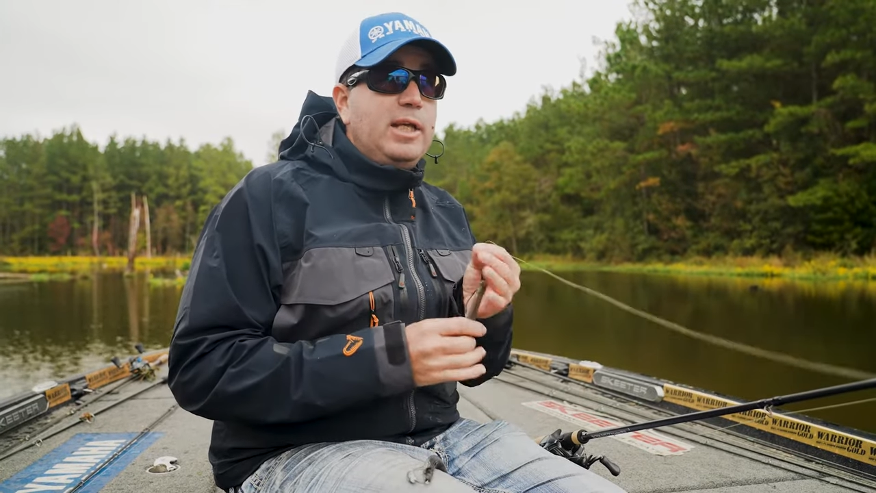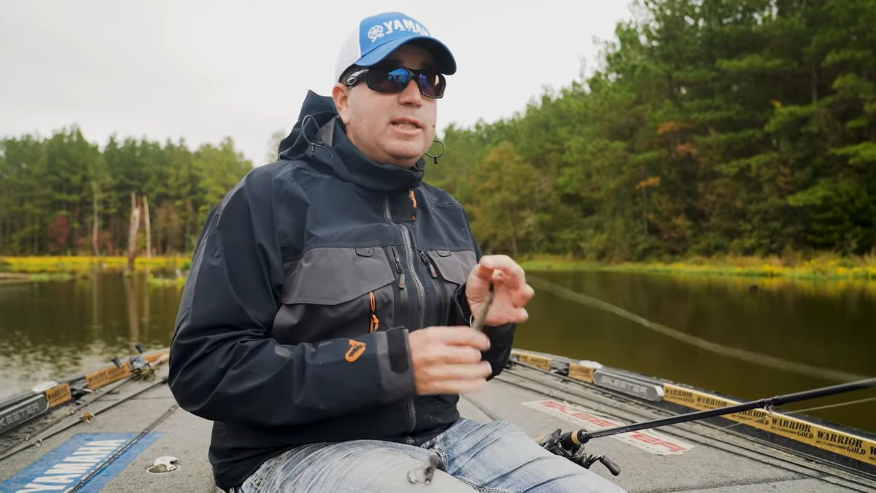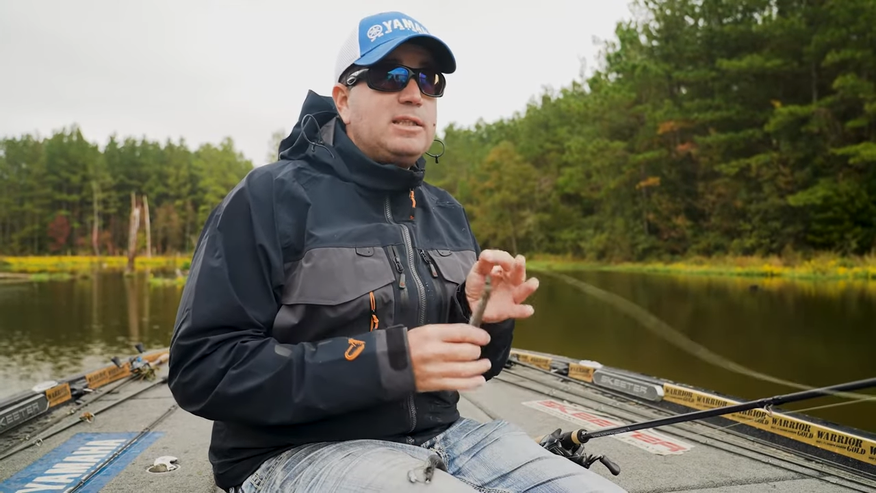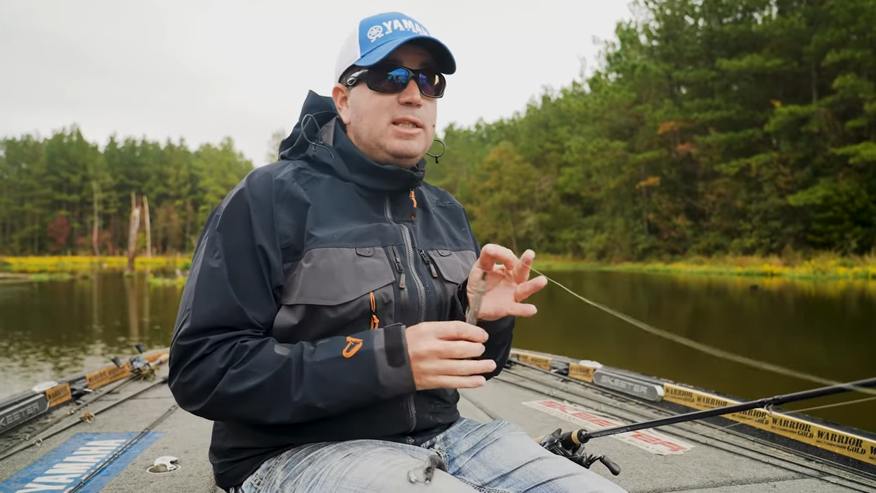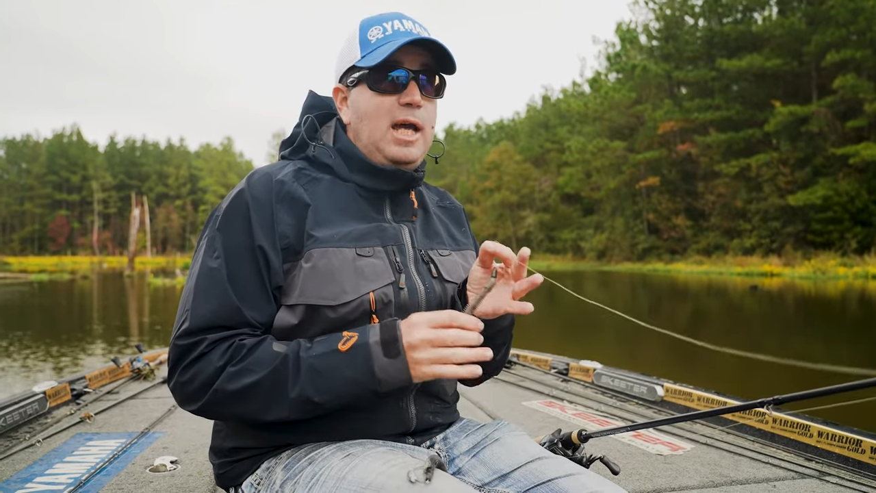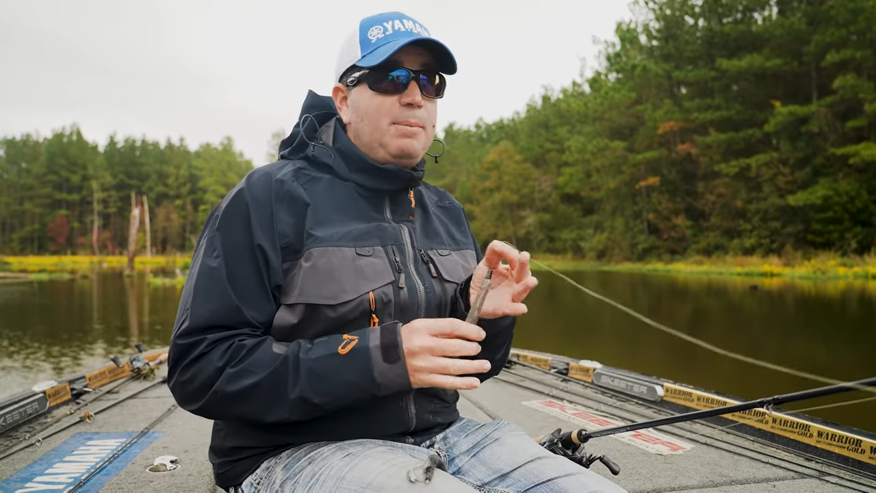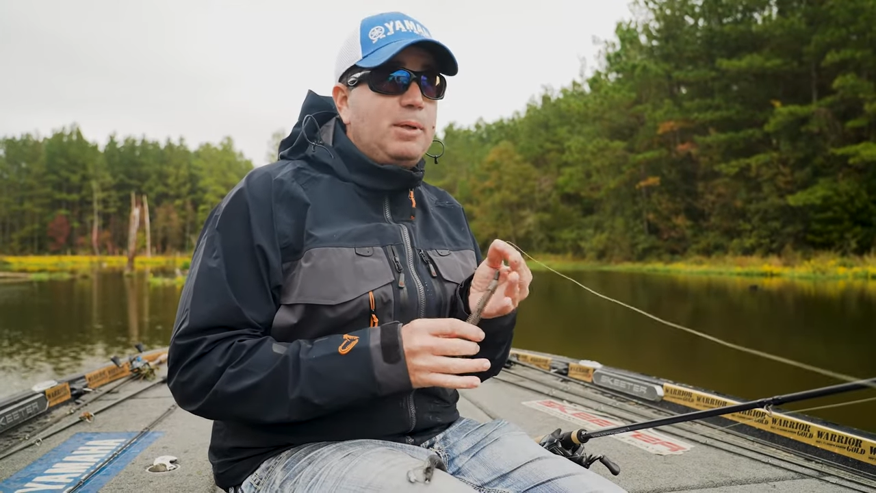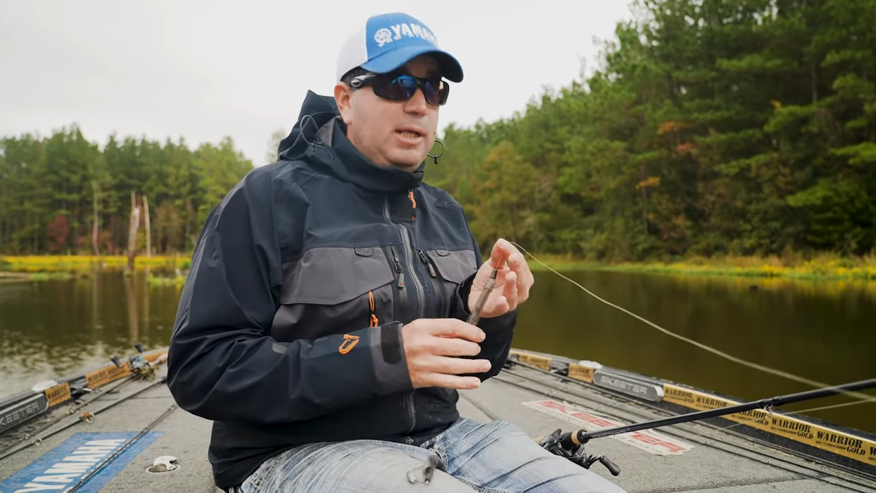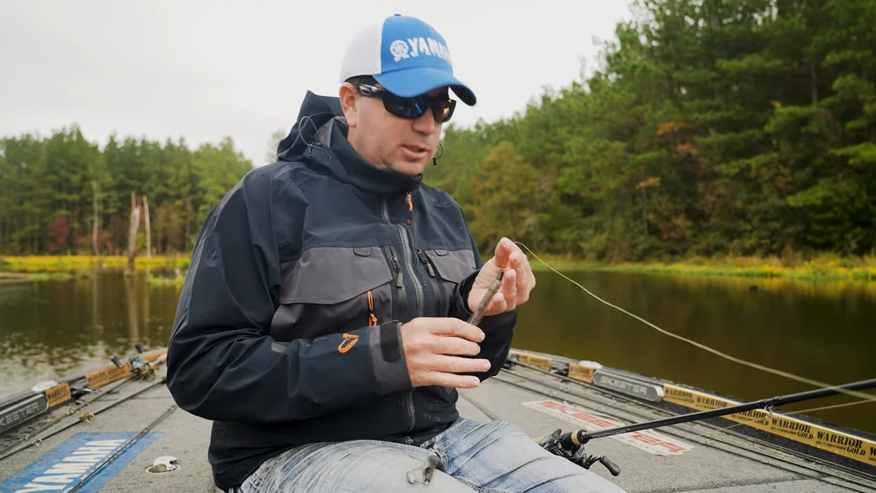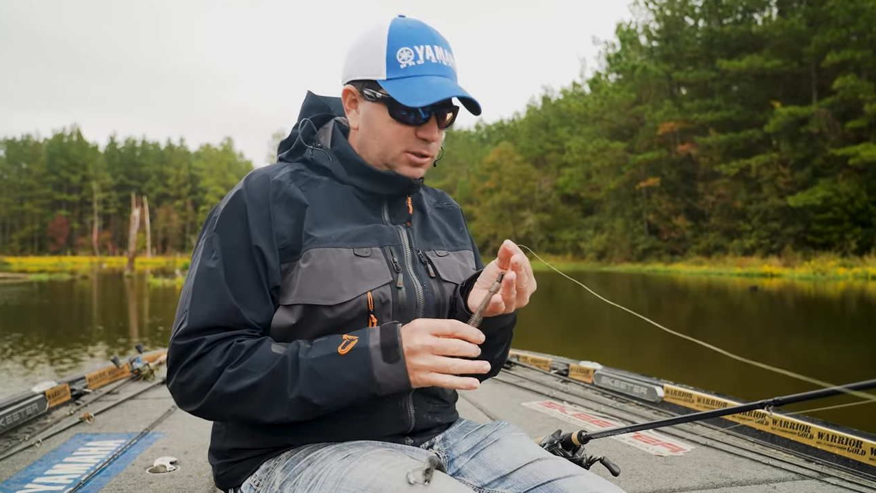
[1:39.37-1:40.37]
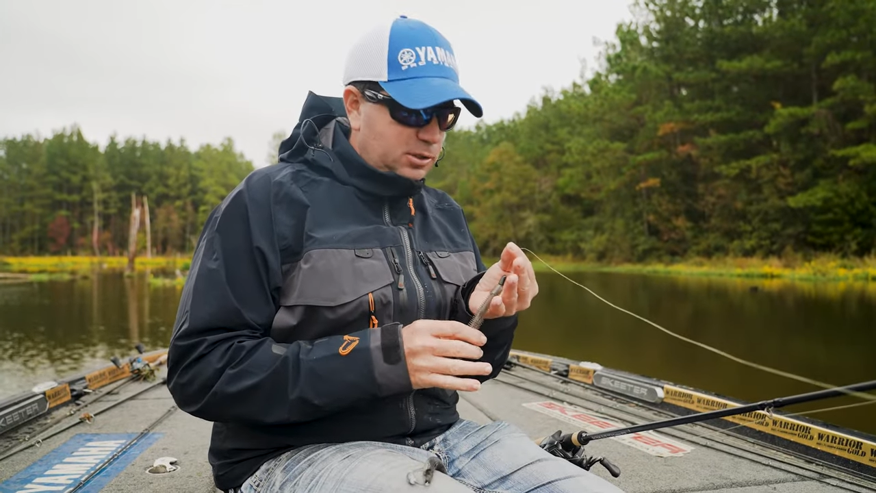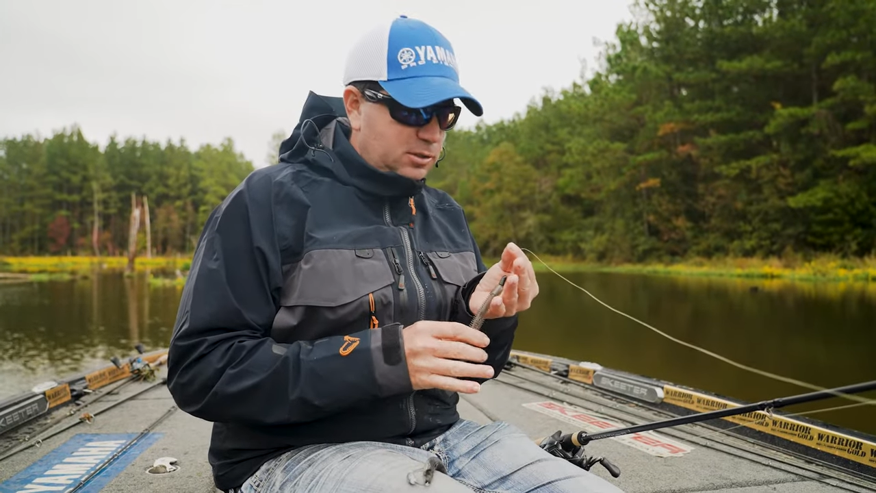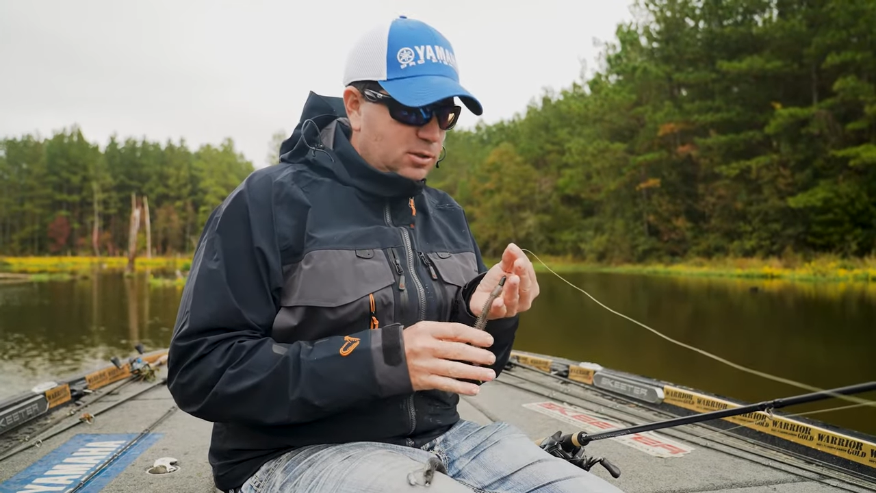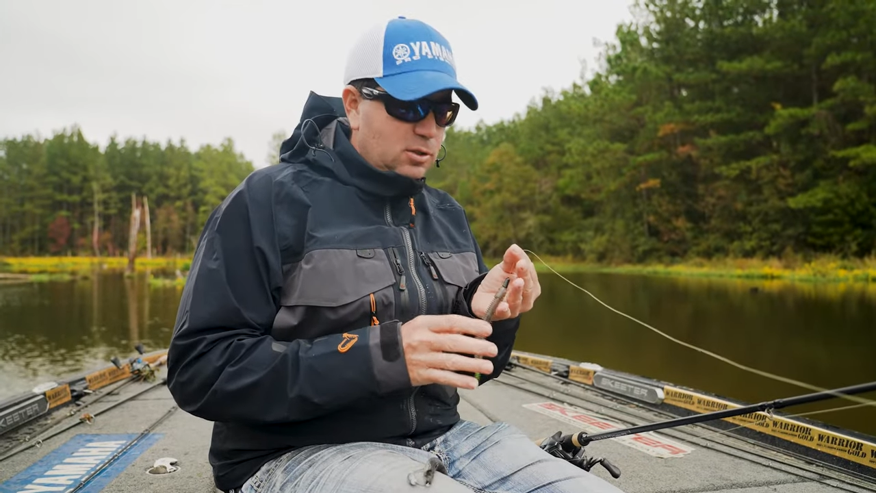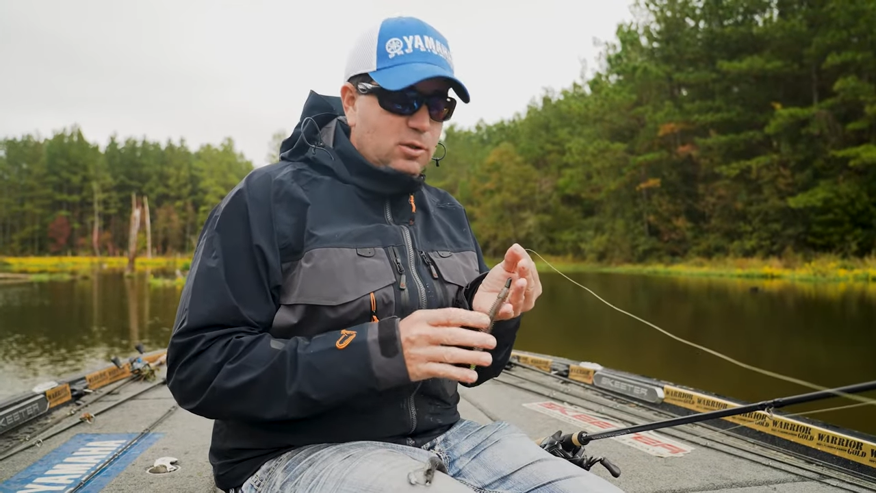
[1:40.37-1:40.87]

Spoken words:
this application